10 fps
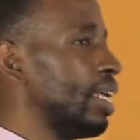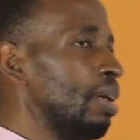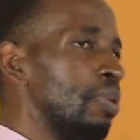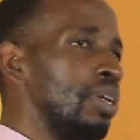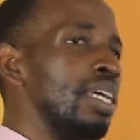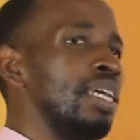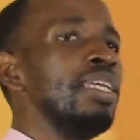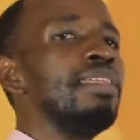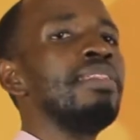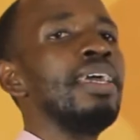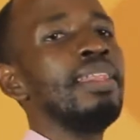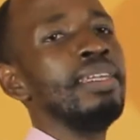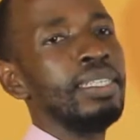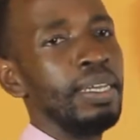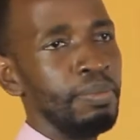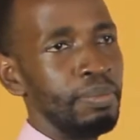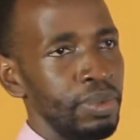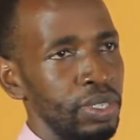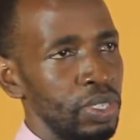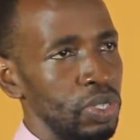anybody, they are the same.
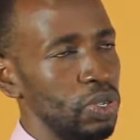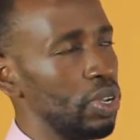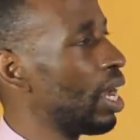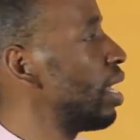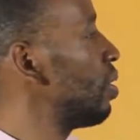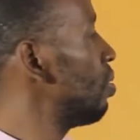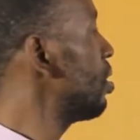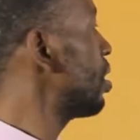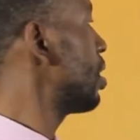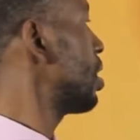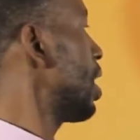So you can use